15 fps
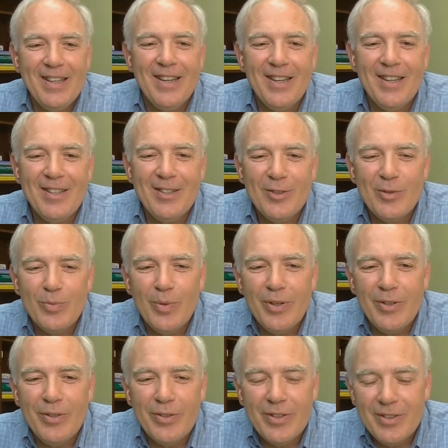uh, is
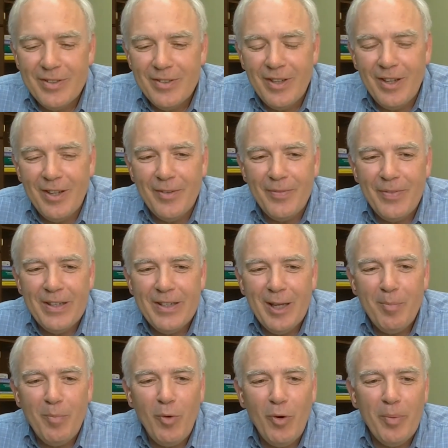where you can uh, find
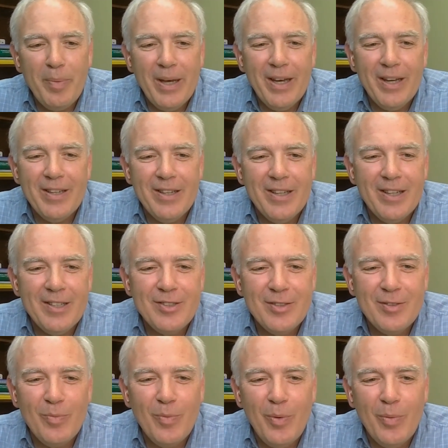out more about
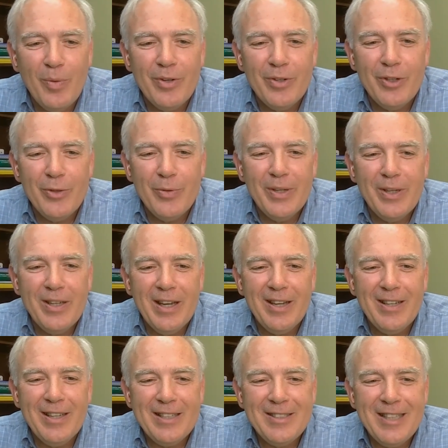us and what we're doing.
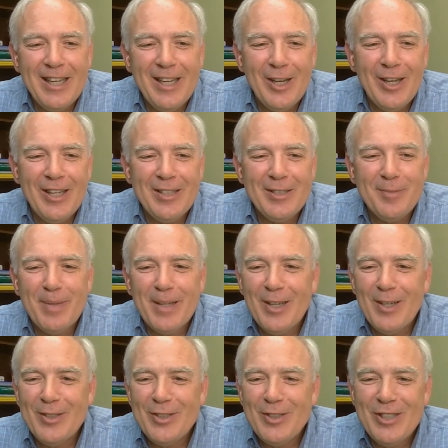I, I say us
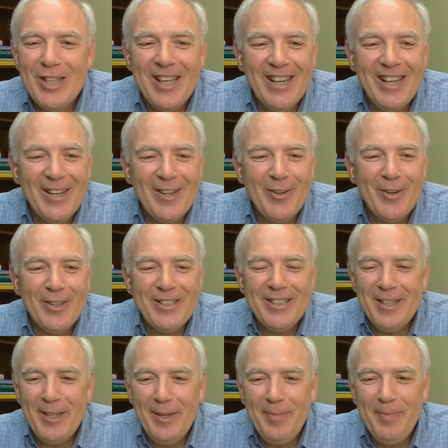because Jan and I are a
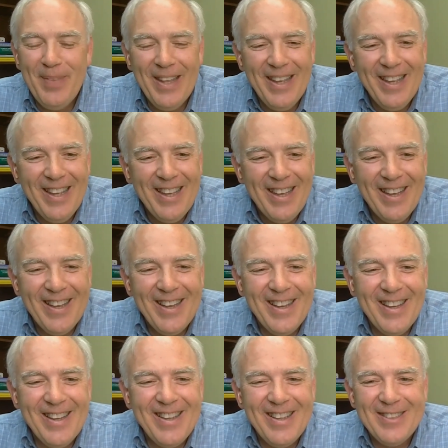team.
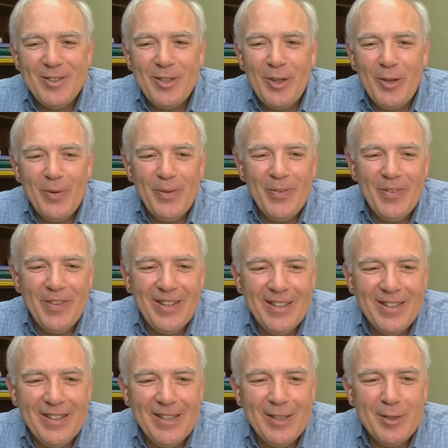Uh, and so
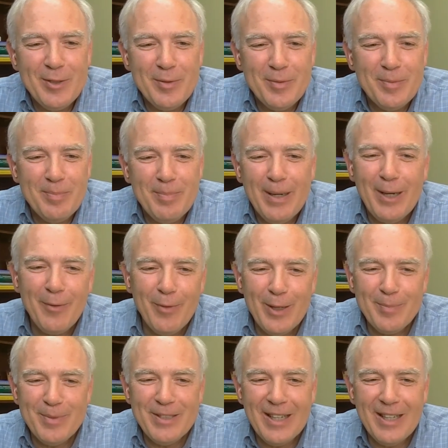uh, it is my
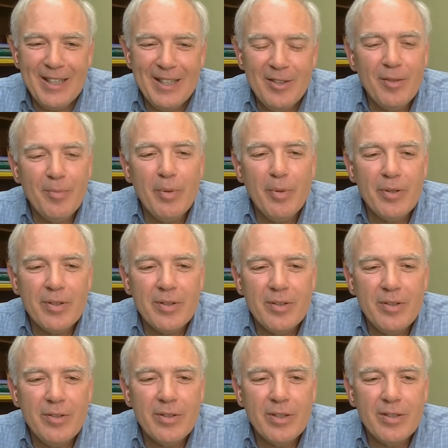website and the book.
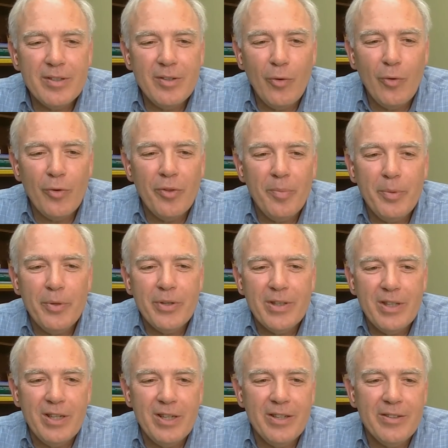You can order the
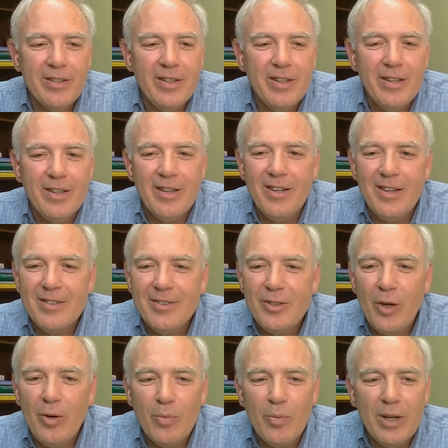book there. Uh,
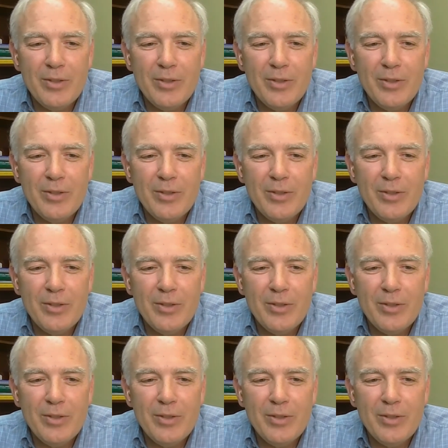so